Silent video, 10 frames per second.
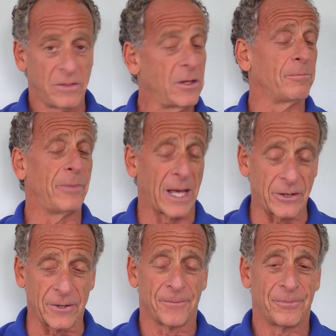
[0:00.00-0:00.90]
They're
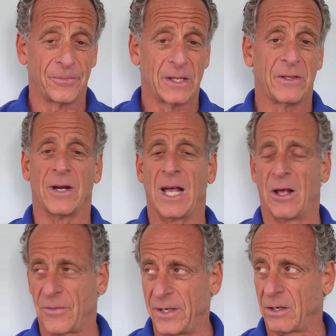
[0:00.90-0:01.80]
better, they're
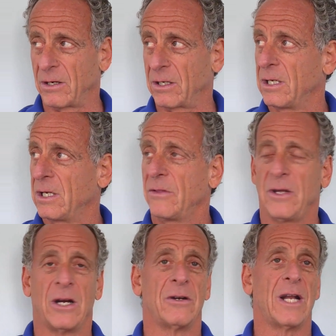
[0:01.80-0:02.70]
healthier,
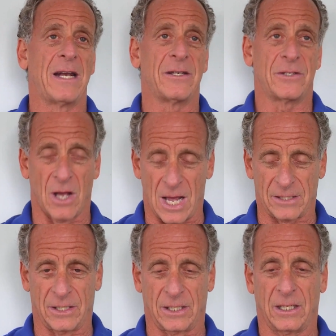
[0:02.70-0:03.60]
they're not as
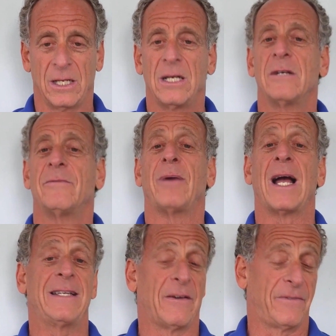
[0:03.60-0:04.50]
toxic
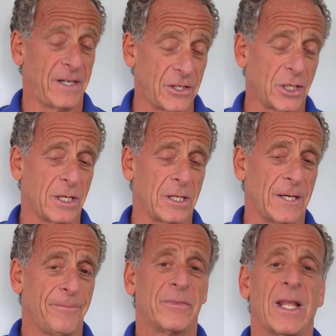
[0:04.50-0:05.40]
by
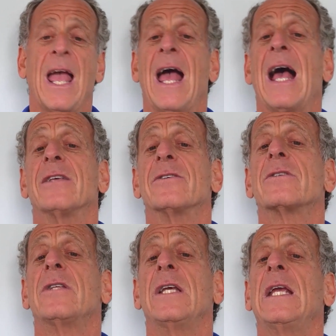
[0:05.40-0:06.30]
definition
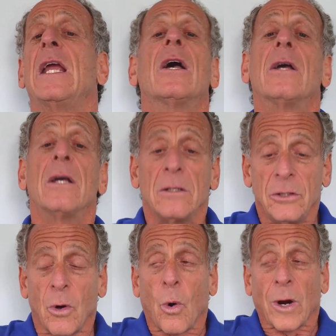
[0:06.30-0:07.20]
as the
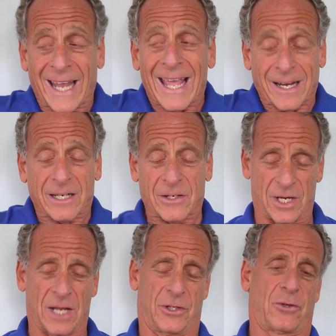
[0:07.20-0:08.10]
organic
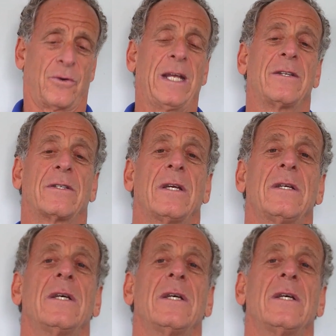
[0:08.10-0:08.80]
sunscreens.